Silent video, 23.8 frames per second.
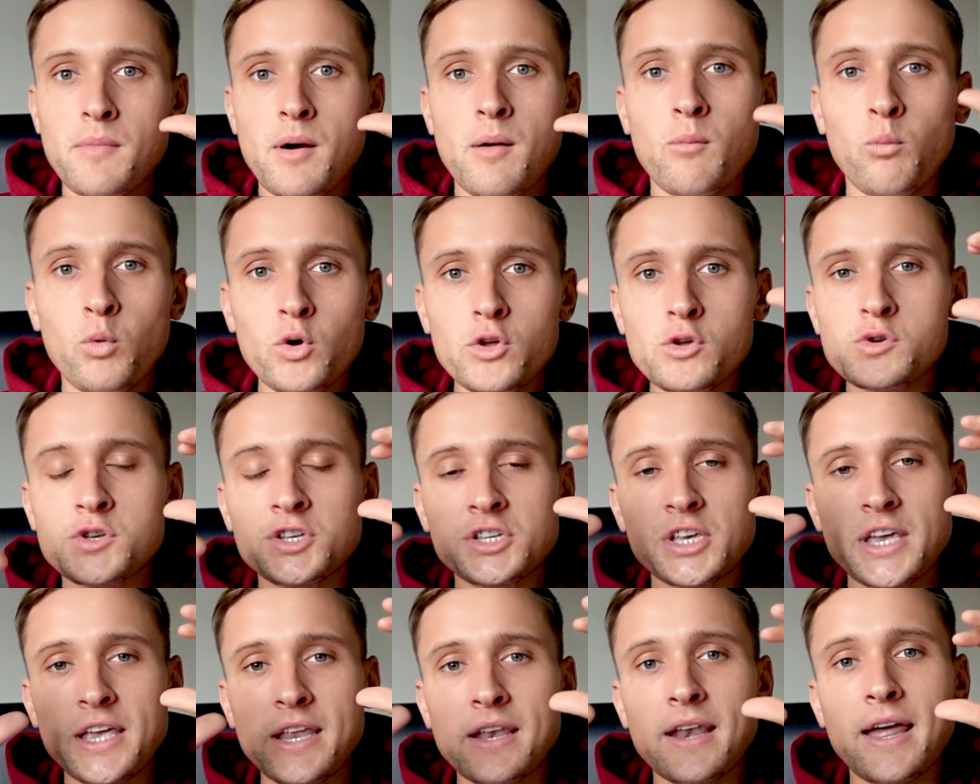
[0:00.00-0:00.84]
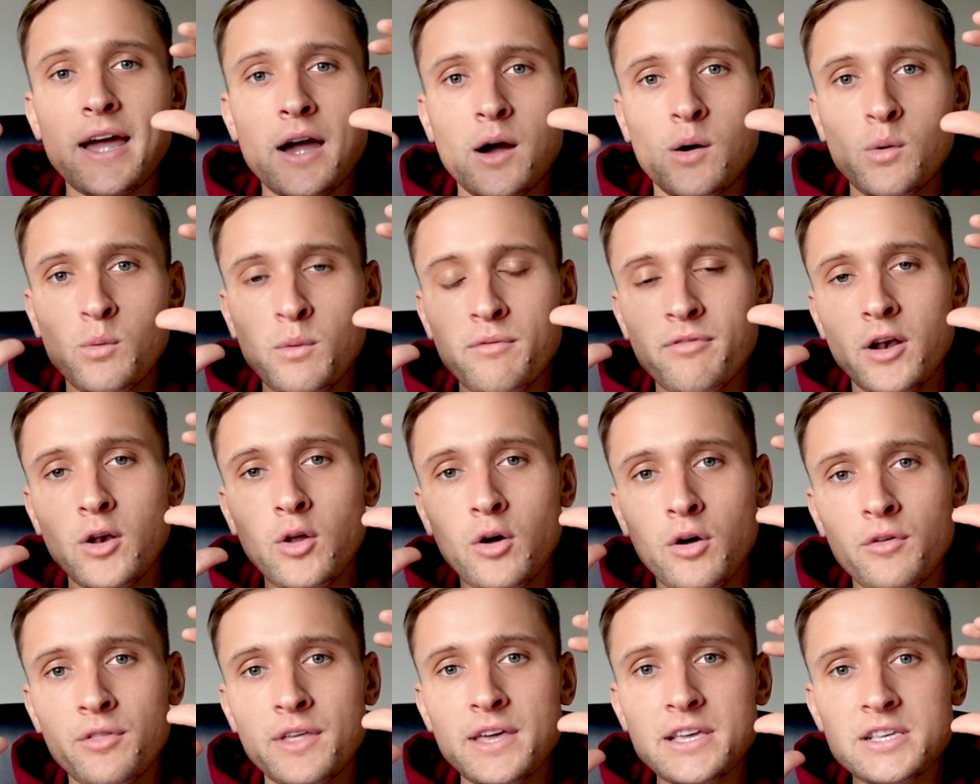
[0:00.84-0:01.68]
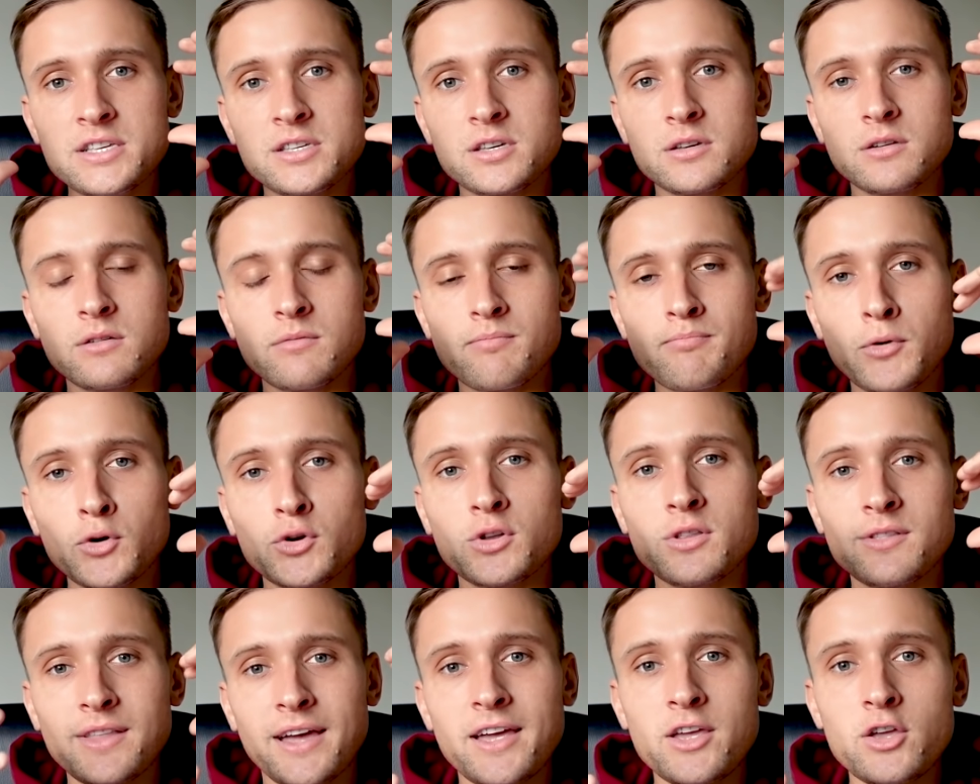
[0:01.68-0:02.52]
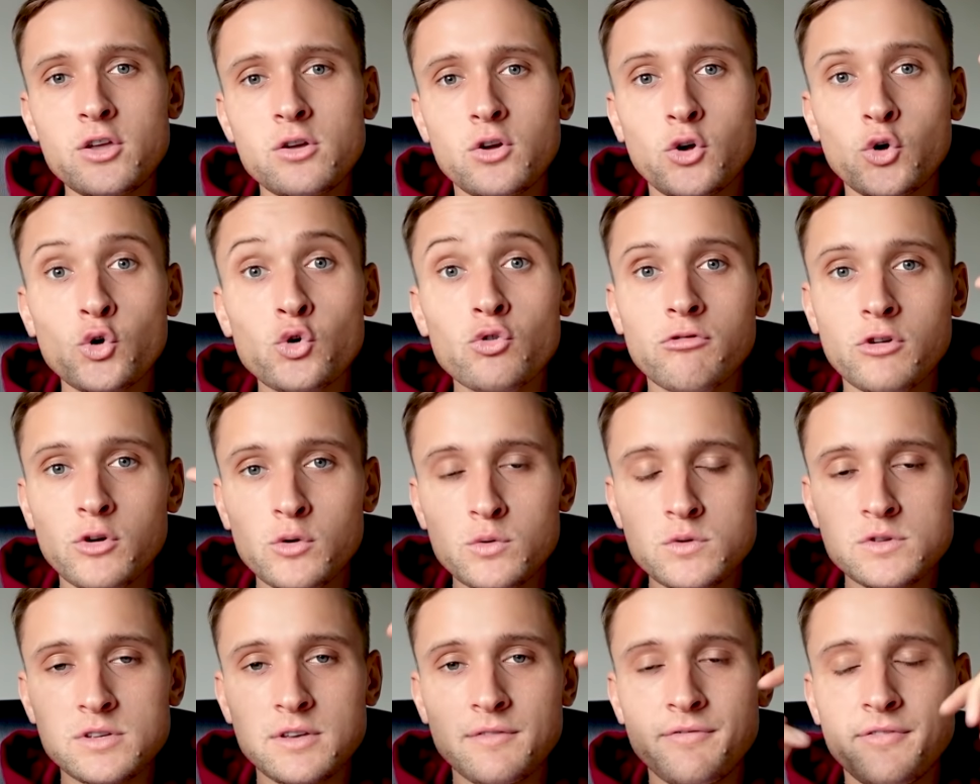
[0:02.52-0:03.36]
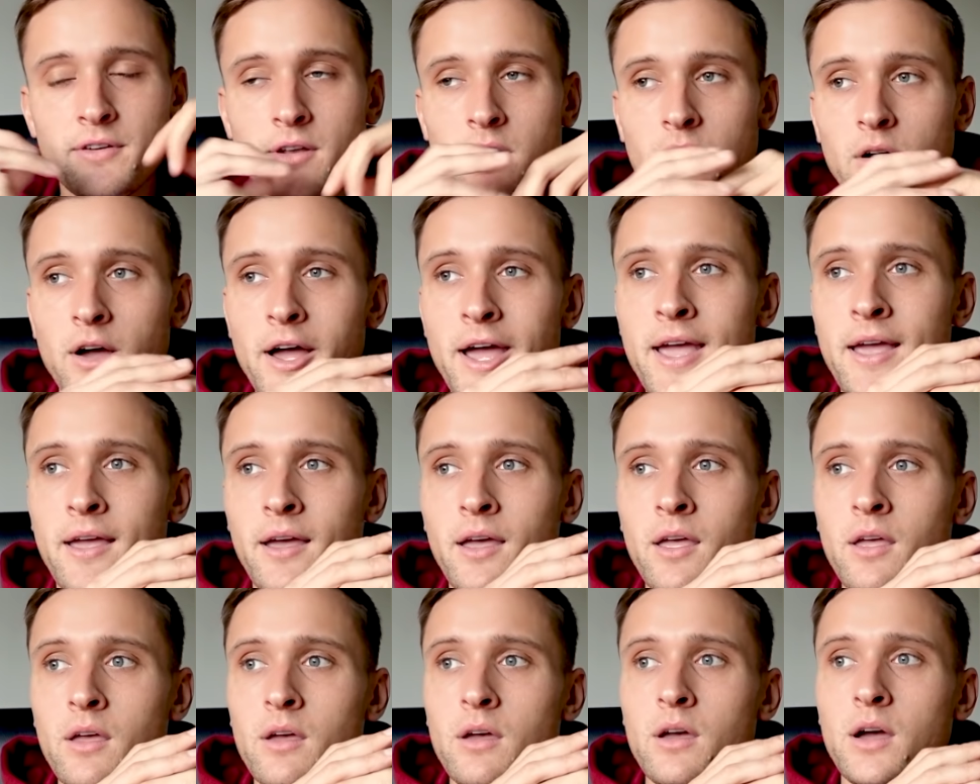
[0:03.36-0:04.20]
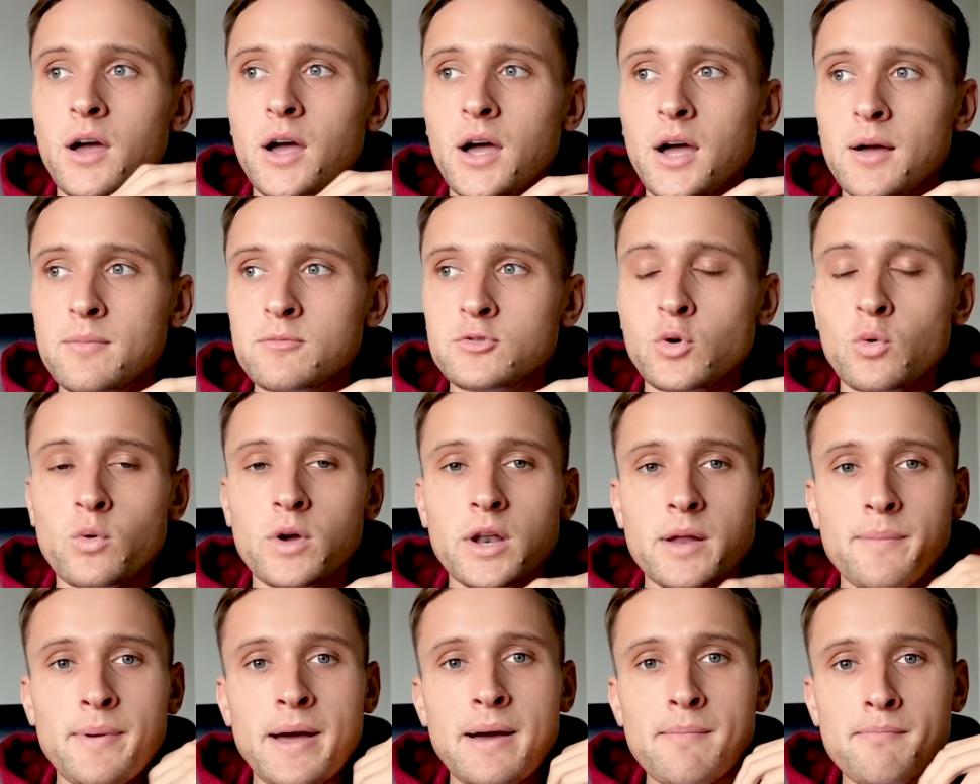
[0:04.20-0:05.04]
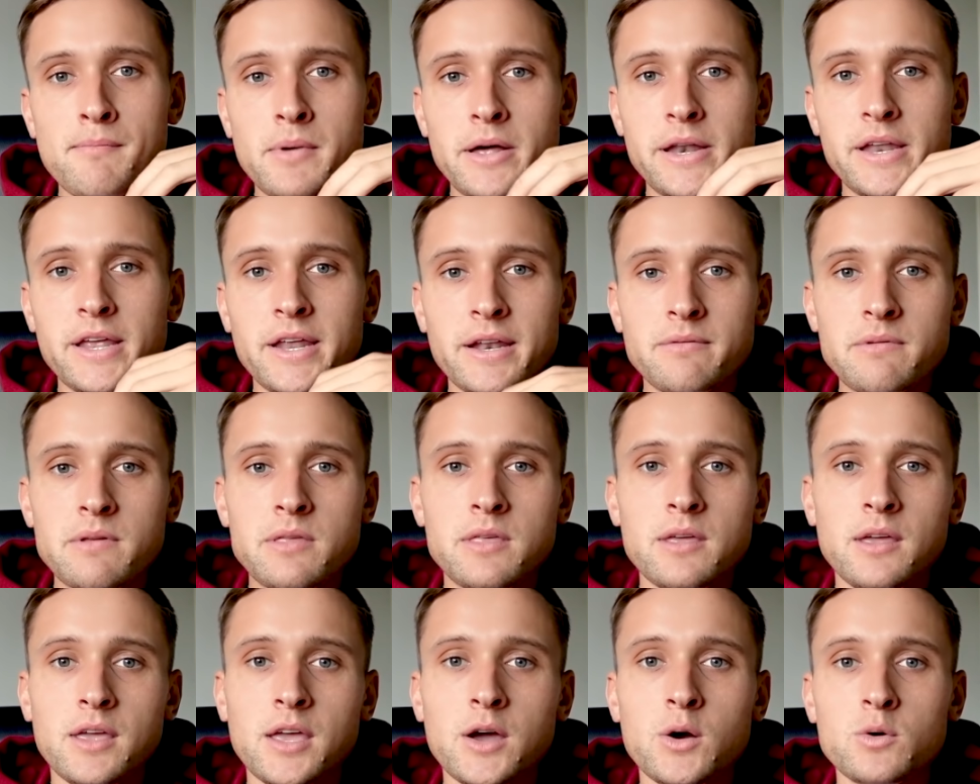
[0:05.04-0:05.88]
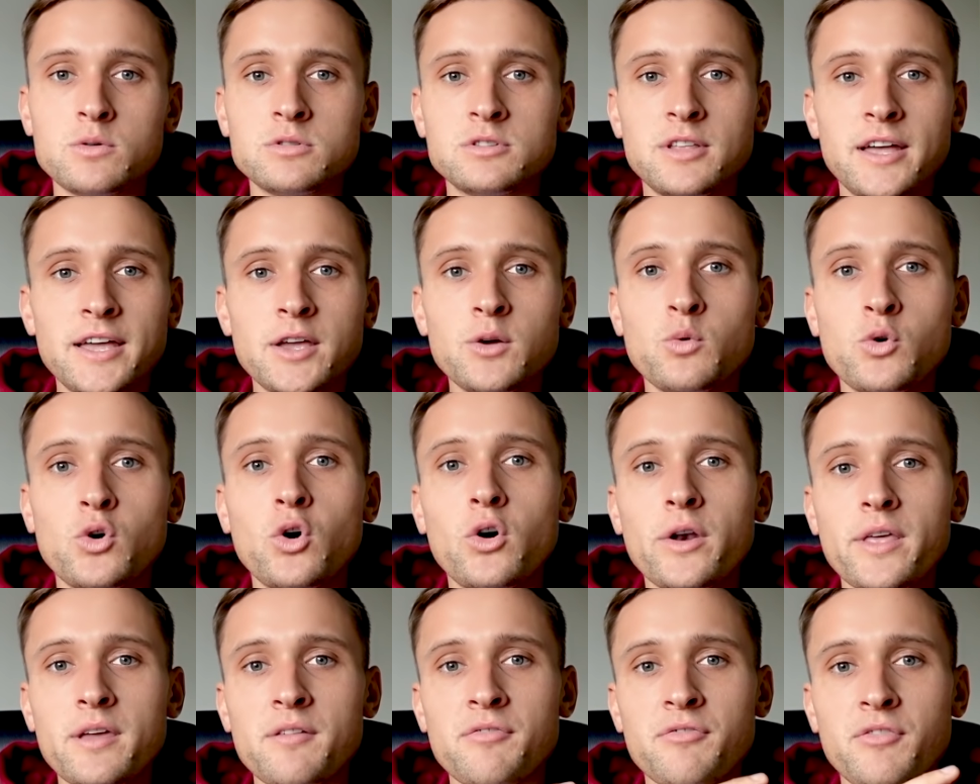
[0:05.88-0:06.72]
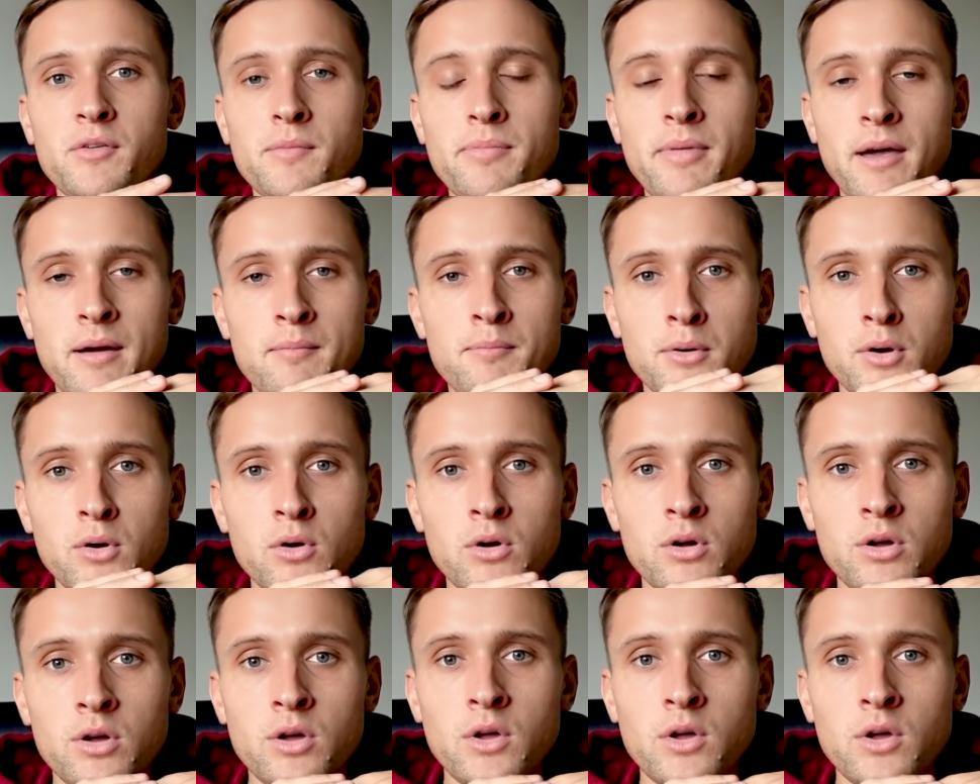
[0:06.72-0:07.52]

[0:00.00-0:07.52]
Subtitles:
what you see now with a lot of these modern day gurus, if you like, talking about money and everything else, they all got it from that book.